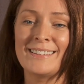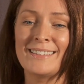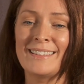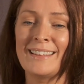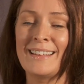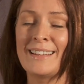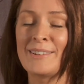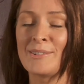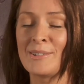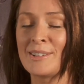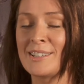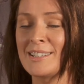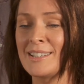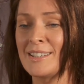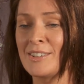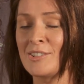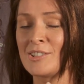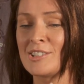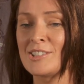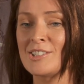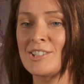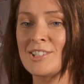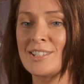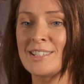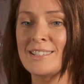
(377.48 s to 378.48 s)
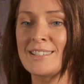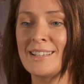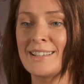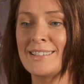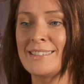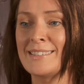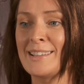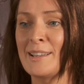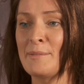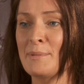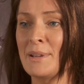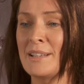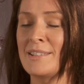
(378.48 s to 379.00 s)
then on a just a
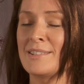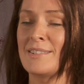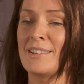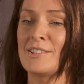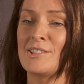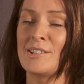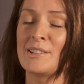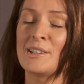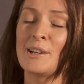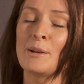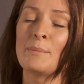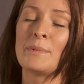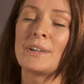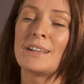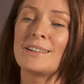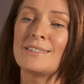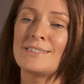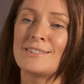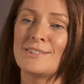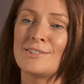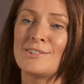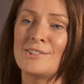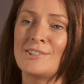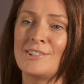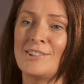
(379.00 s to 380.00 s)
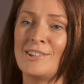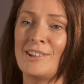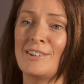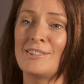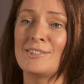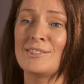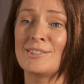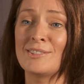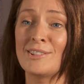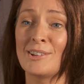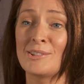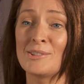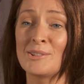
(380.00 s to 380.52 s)
day-to-day basis, actually coming into the studio,
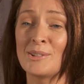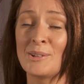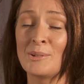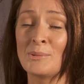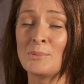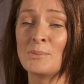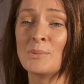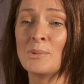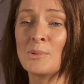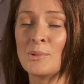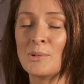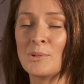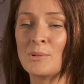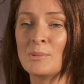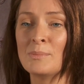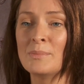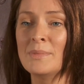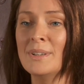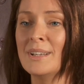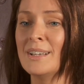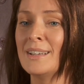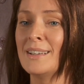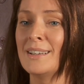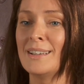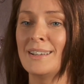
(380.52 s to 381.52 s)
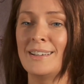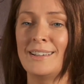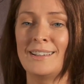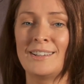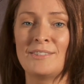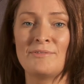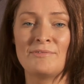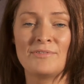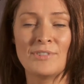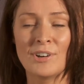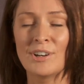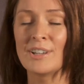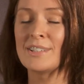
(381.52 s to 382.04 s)
it's such a warm and
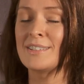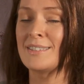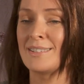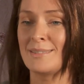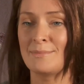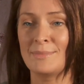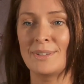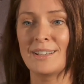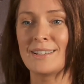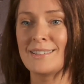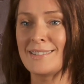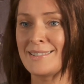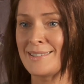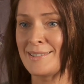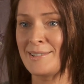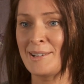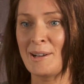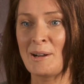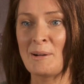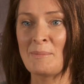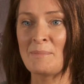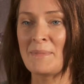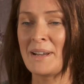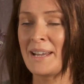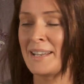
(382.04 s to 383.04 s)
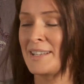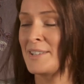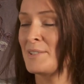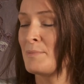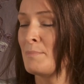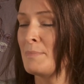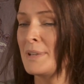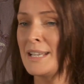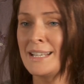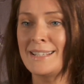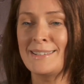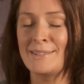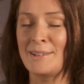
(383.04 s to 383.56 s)
inviting place to come, and it's
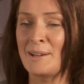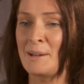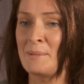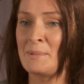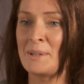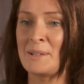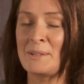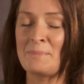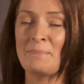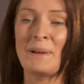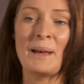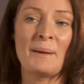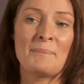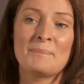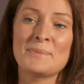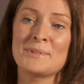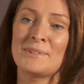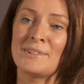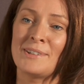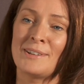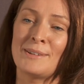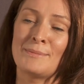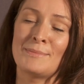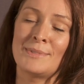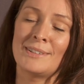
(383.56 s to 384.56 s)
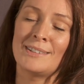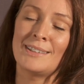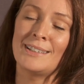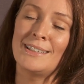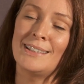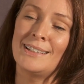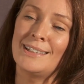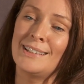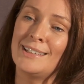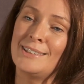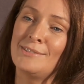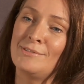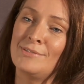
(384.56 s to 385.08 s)
me time and it's pamper time, and I
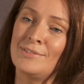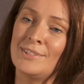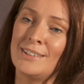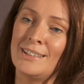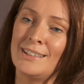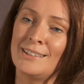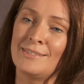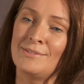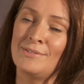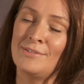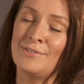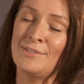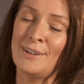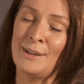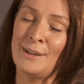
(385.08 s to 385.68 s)
leave feeling